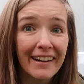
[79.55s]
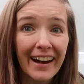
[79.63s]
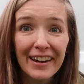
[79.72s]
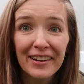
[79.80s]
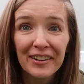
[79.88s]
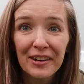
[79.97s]

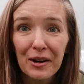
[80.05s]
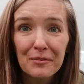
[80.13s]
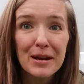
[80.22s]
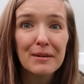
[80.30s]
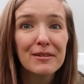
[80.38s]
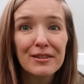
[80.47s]
I don't know.
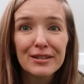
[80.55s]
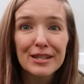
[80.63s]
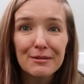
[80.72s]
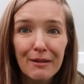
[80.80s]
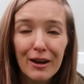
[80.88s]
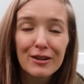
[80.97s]
Maybe there's
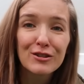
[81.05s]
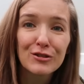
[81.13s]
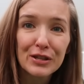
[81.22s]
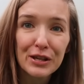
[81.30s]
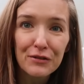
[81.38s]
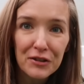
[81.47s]
some
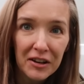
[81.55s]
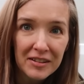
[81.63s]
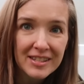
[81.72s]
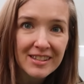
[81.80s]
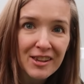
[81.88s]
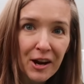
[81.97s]
unused gift
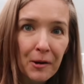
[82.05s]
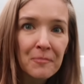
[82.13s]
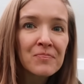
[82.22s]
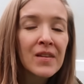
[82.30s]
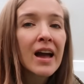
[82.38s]
cards in there.